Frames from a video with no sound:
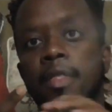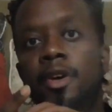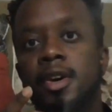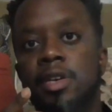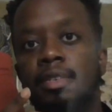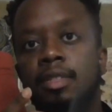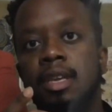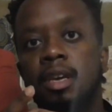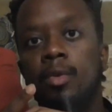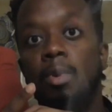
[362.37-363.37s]
there is
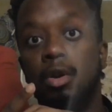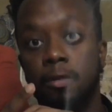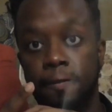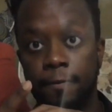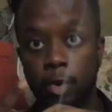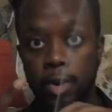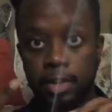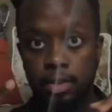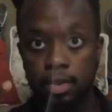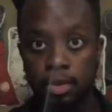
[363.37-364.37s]
the world of
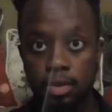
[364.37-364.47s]
force,